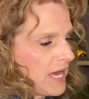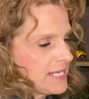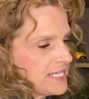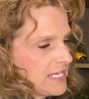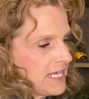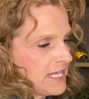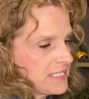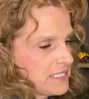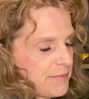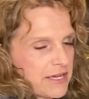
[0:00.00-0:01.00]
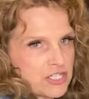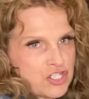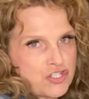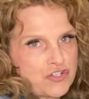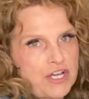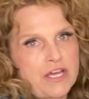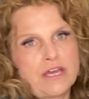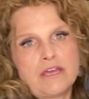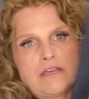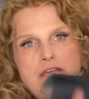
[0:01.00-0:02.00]
I did get some
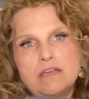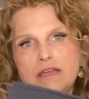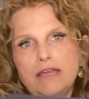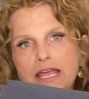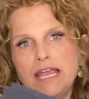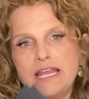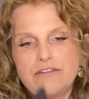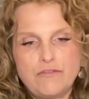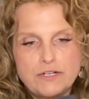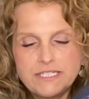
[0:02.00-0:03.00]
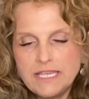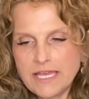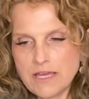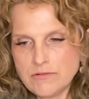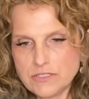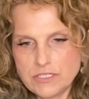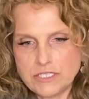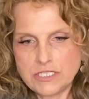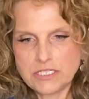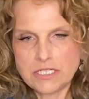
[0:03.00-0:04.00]
extra 8 to 14 count
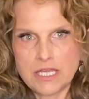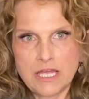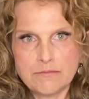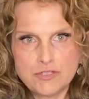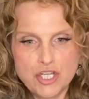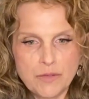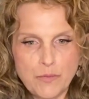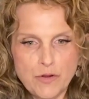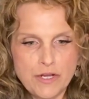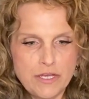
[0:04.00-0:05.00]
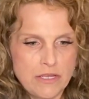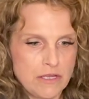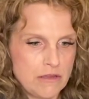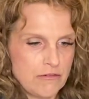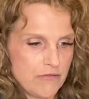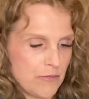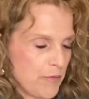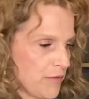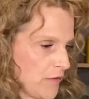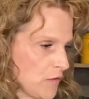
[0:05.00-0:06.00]
chalkboard for
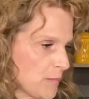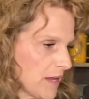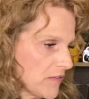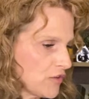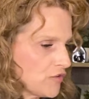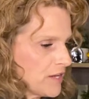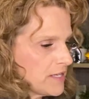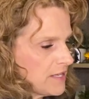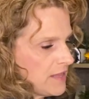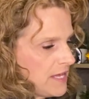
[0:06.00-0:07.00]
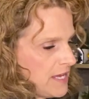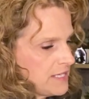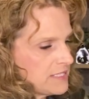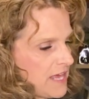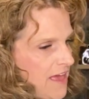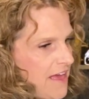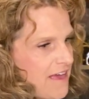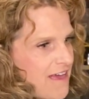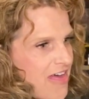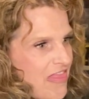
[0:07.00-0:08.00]
both of those back in the truck things.
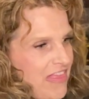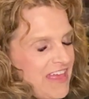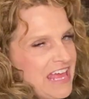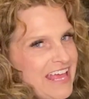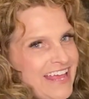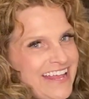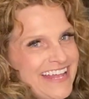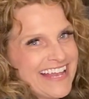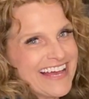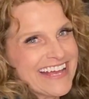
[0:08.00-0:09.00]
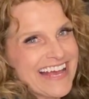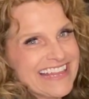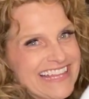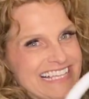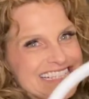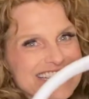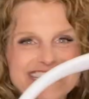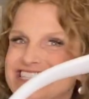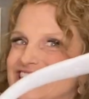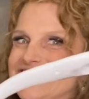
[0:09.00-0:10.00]
And then I got
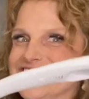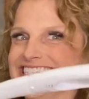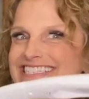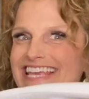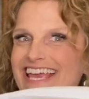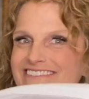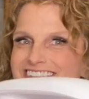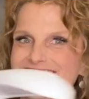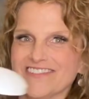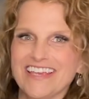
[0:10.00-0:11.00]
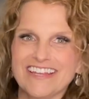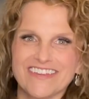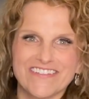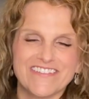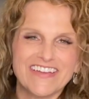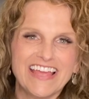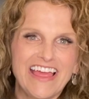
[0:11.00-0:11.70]
this. This came this week too.